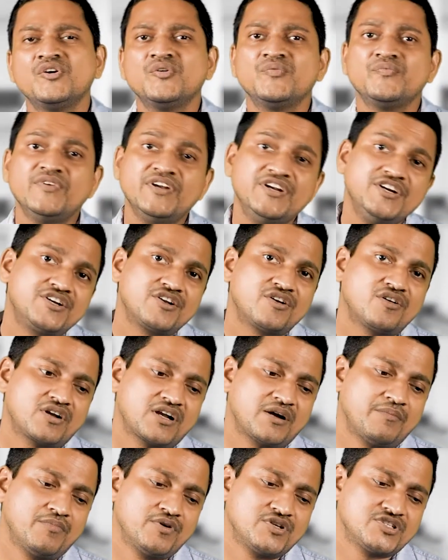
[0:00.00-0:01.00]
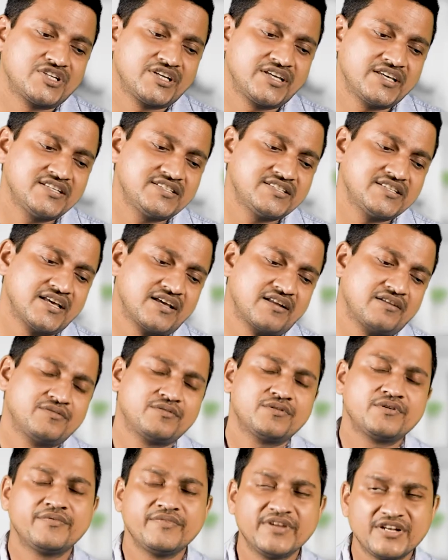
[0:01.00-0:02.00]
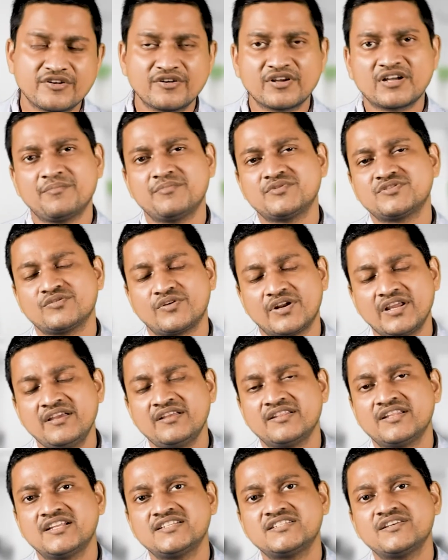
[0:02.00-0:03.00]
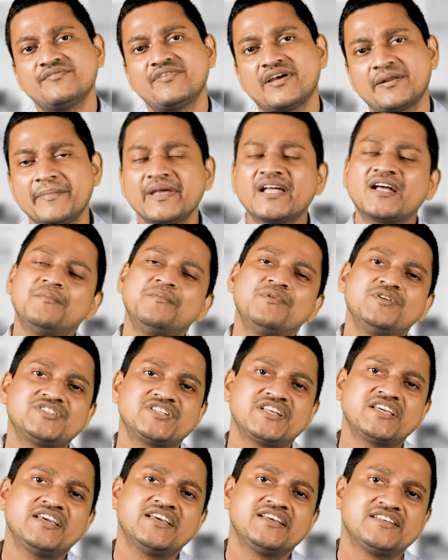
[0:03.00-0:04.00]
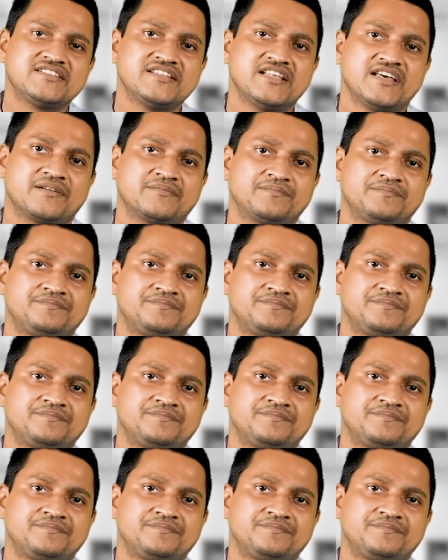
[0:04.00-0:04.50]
windrow composting is there. There is a vermicomposting is there.